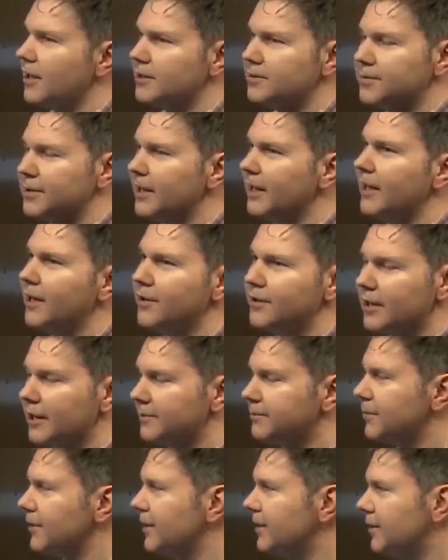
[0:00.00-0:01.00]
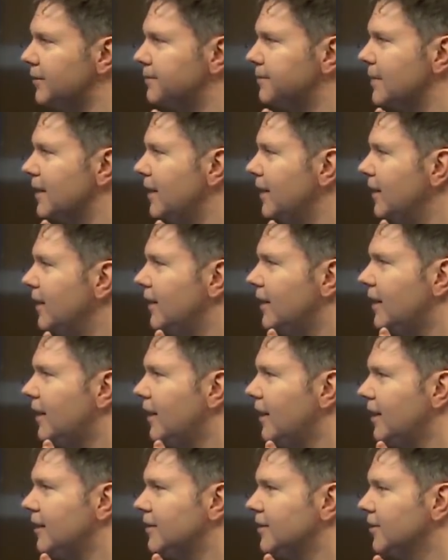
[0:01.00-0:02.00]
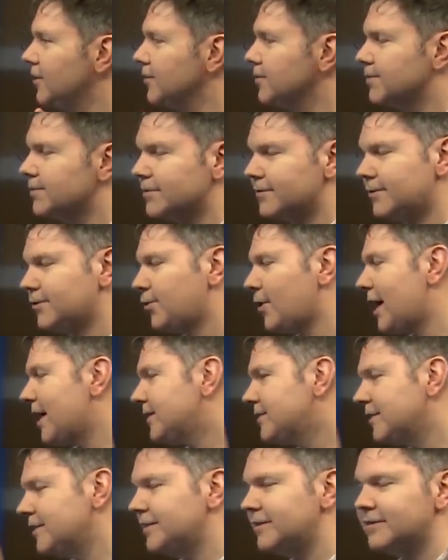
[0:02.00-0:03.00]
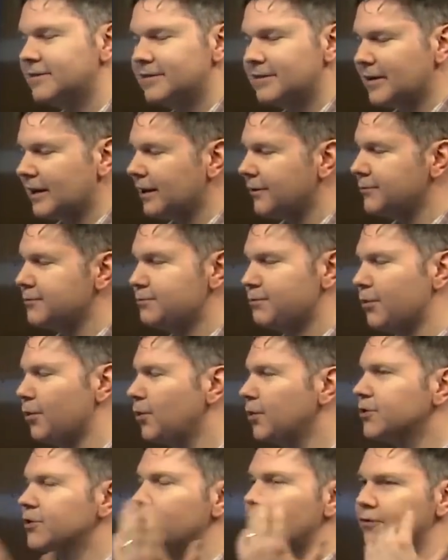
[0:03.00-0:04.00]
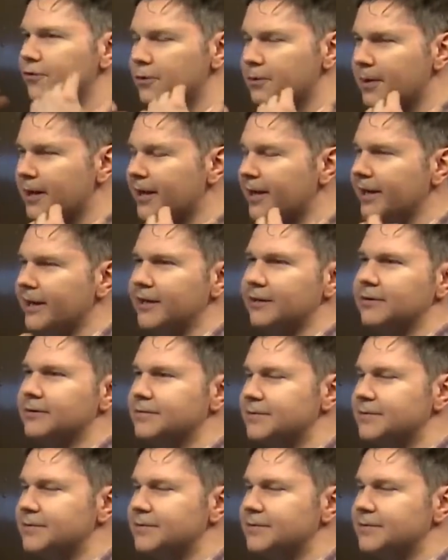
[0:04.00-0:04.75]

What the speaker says: me out. I played it. You know, cranked it, bowled over by it.